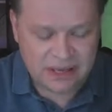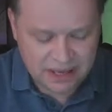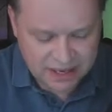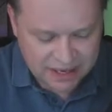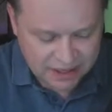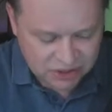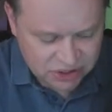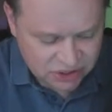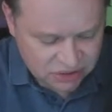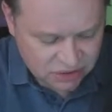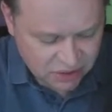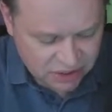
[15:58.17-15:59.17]
and
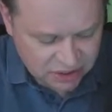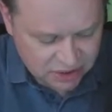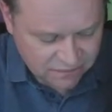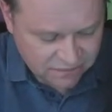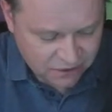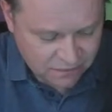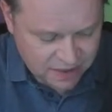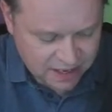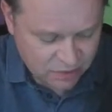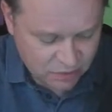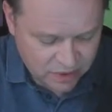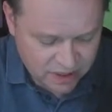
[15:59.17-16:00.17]
she's going to confirm
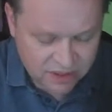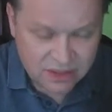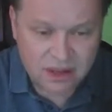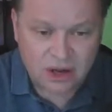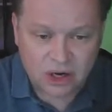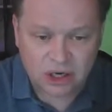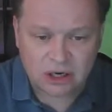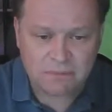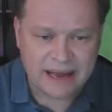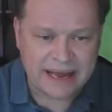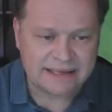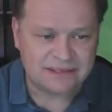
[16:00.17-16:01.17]
that with her
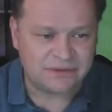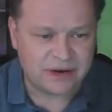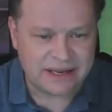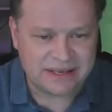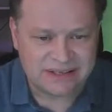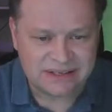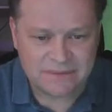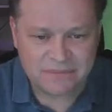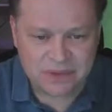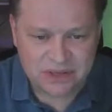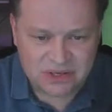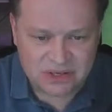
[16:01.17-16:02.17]
passphrase to